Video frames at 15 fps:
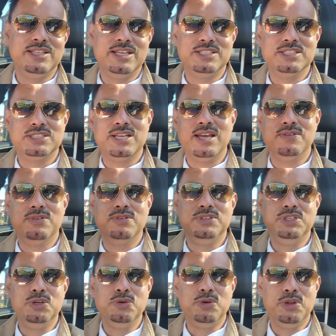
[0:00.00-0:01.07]
They just have a
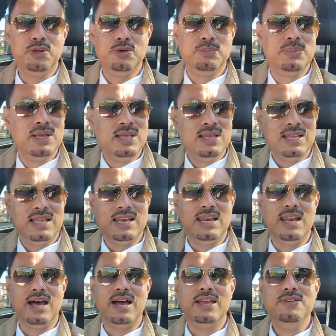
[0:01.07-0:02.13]
YouTube
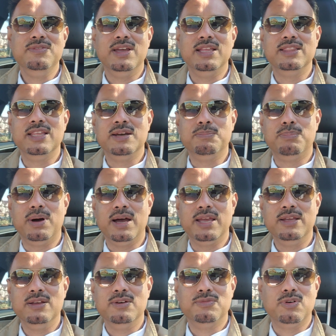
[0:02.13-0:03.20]
live and they're
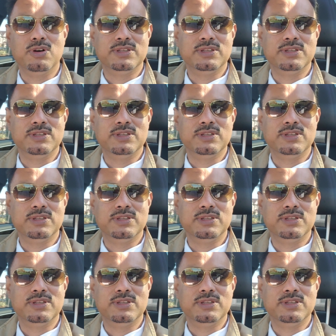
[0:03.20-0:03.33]
buying for